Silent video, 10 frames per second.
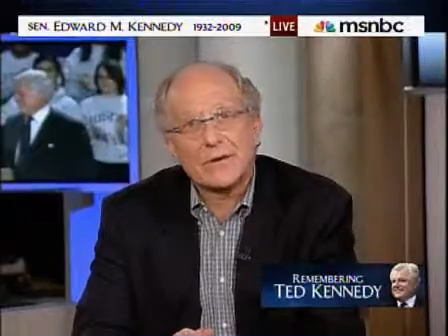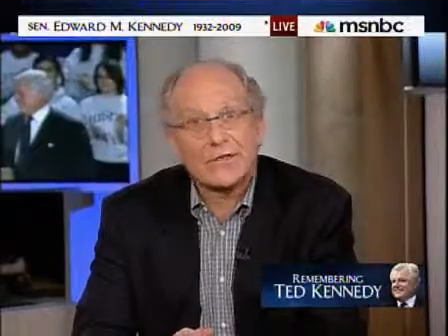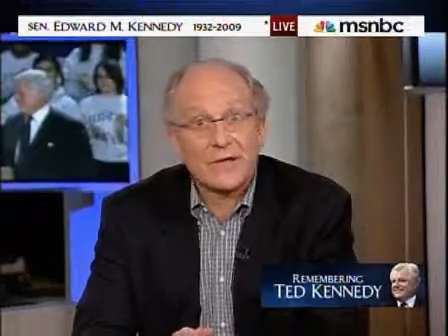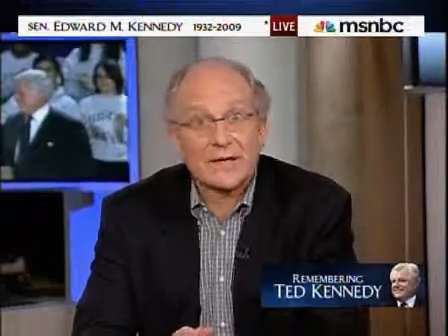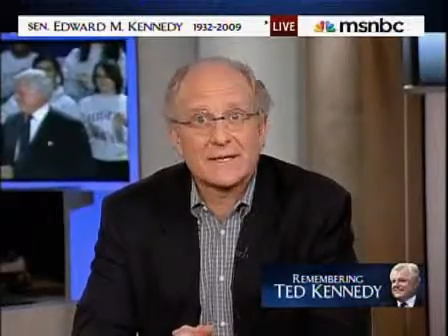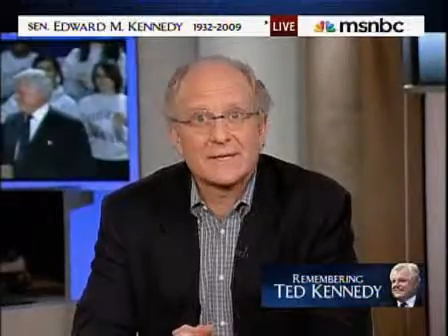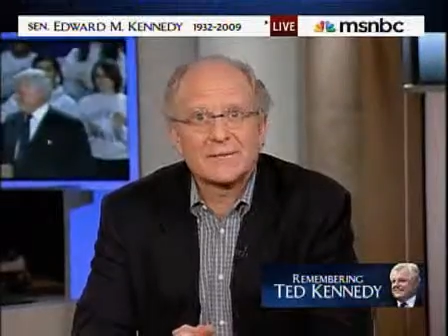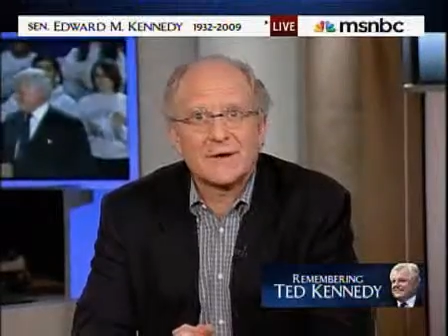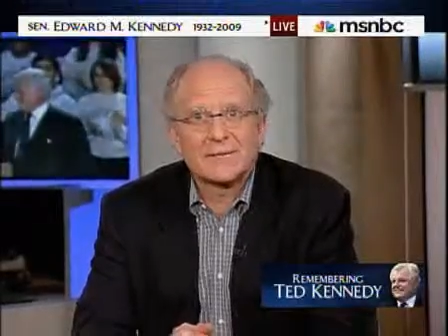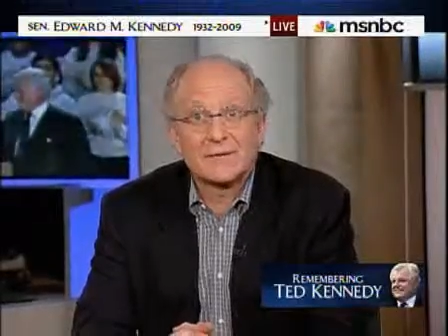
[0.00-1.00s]
uh, thought he
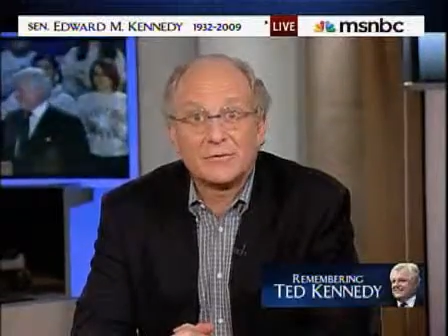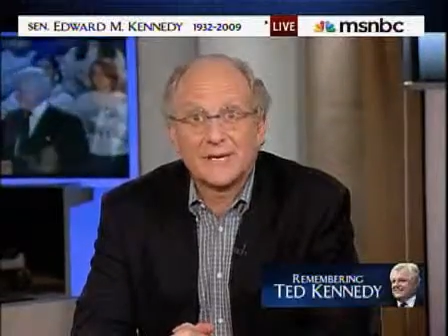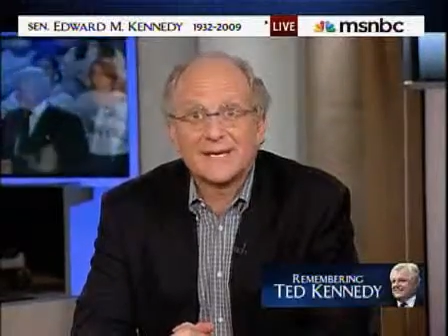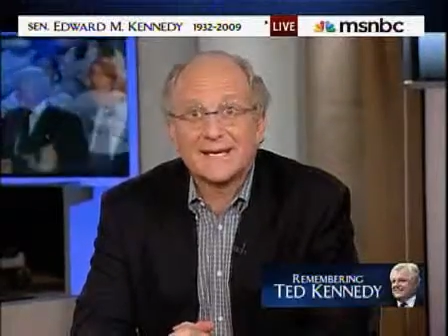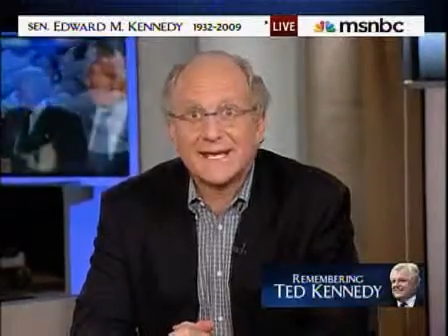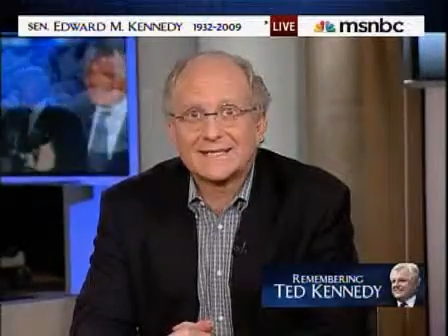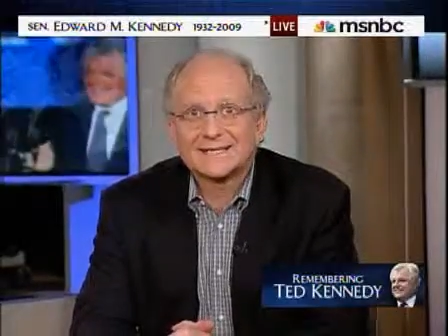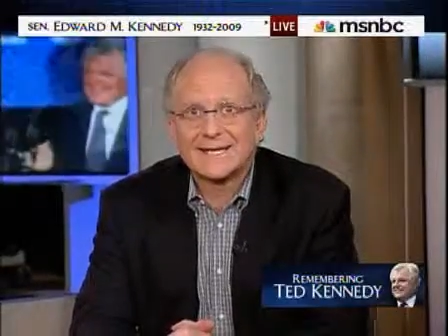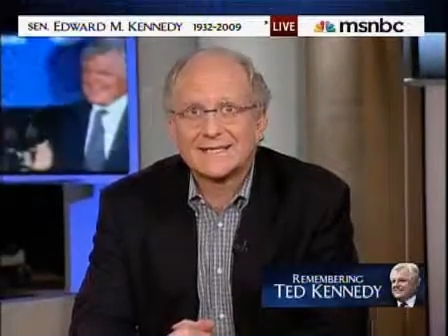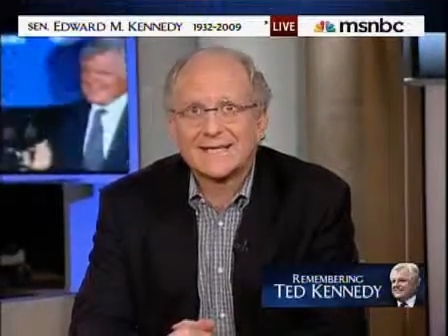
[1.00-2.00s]
might be running
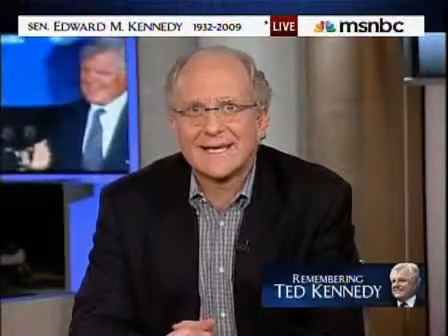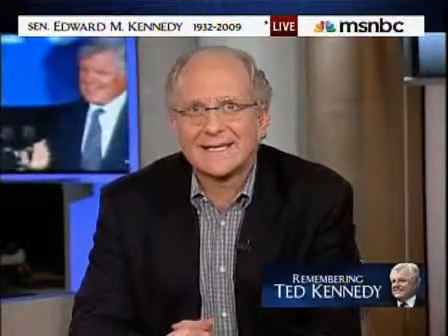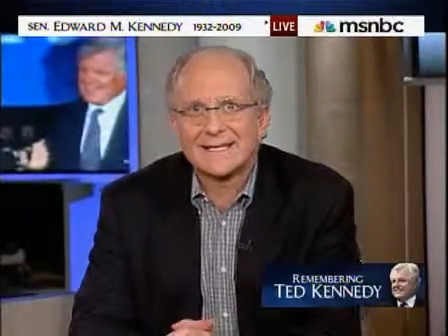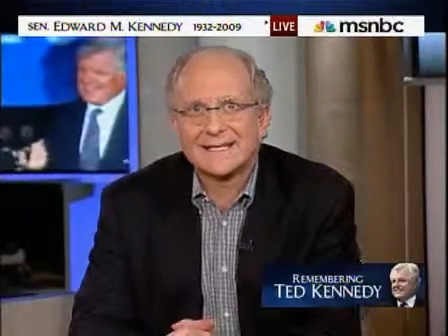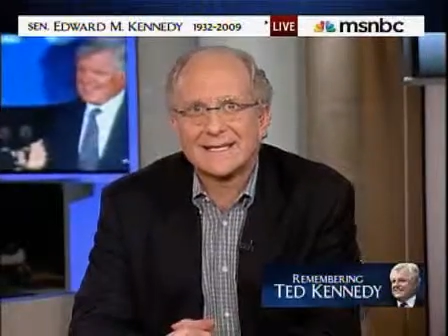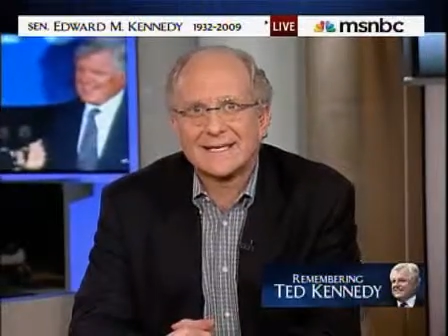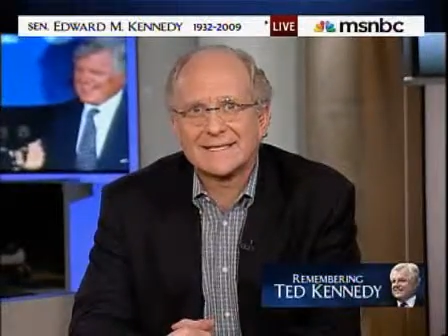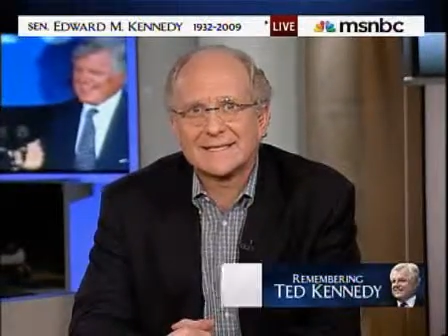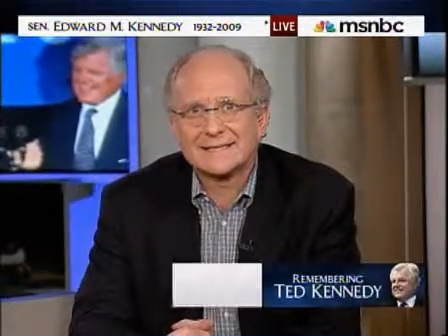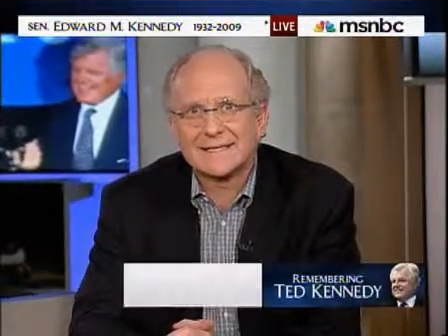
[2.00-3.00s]
against Ted Kennedy in the
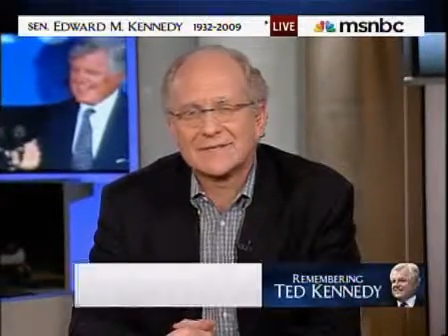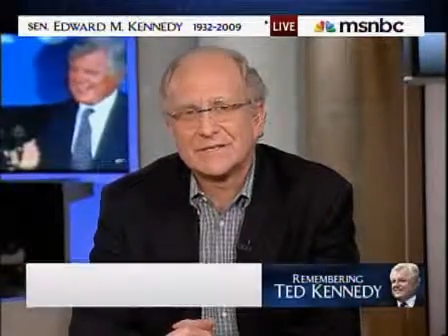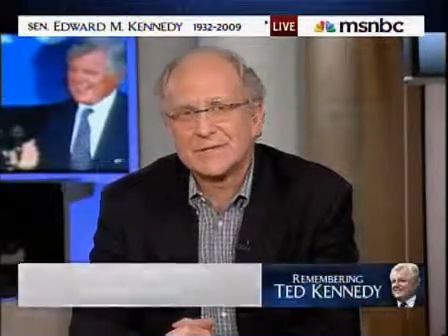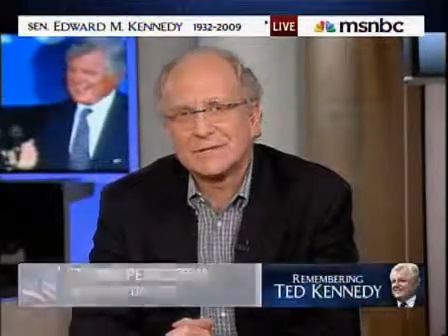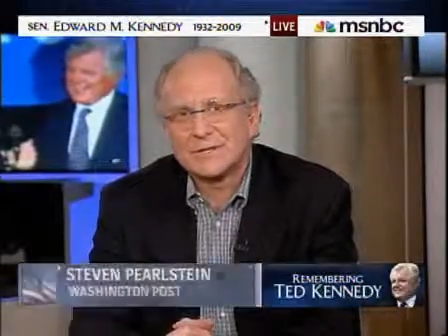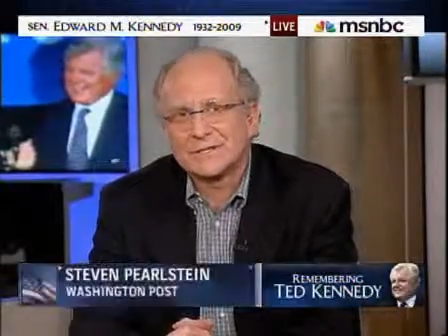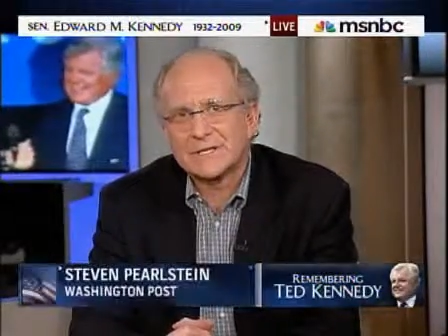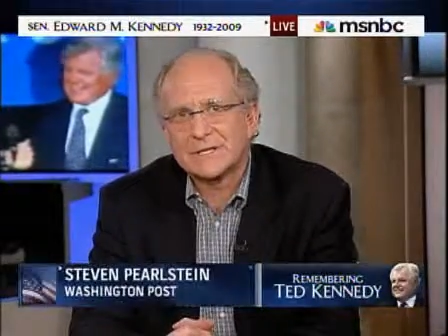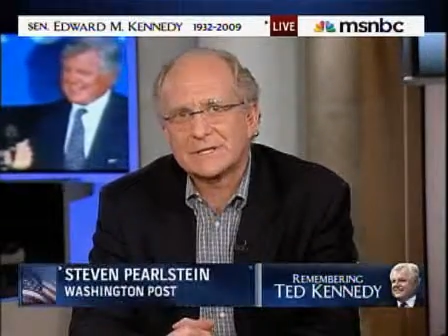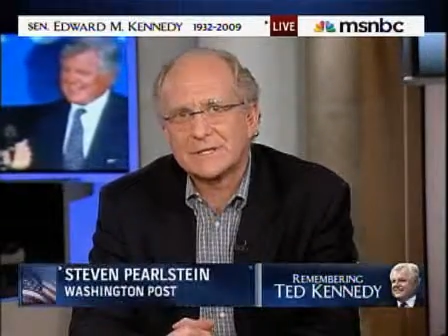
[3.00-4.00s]
1972
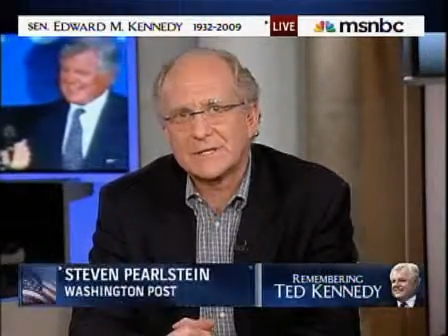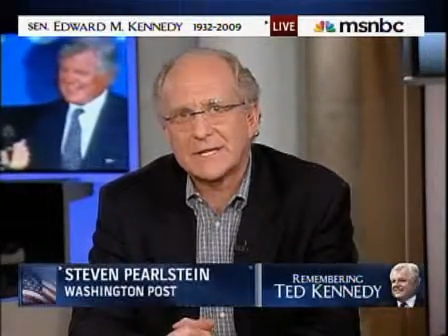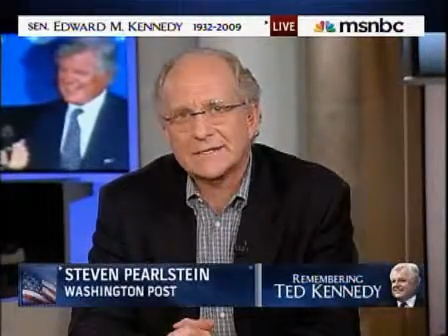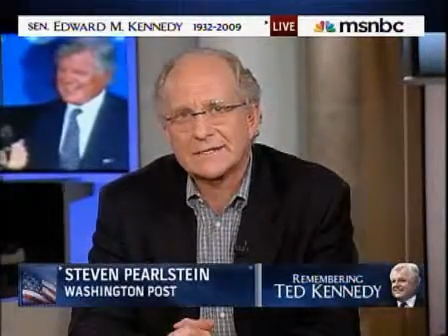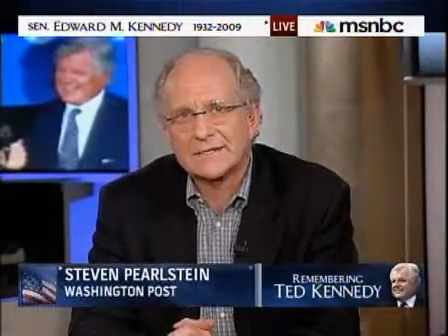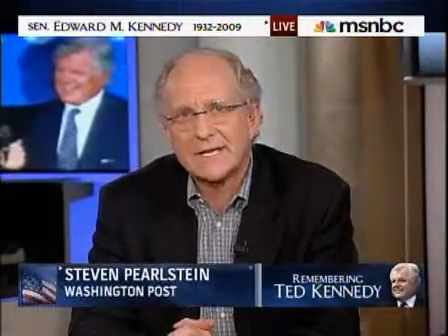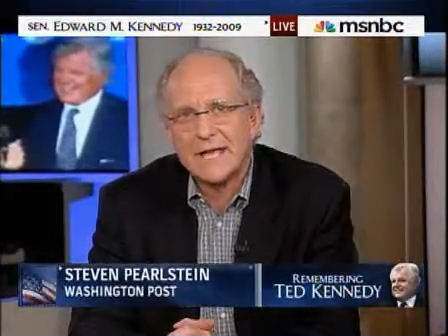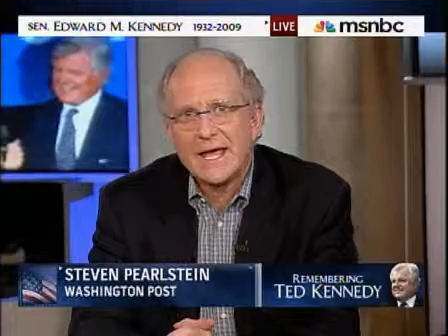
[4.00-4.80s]
presidential election,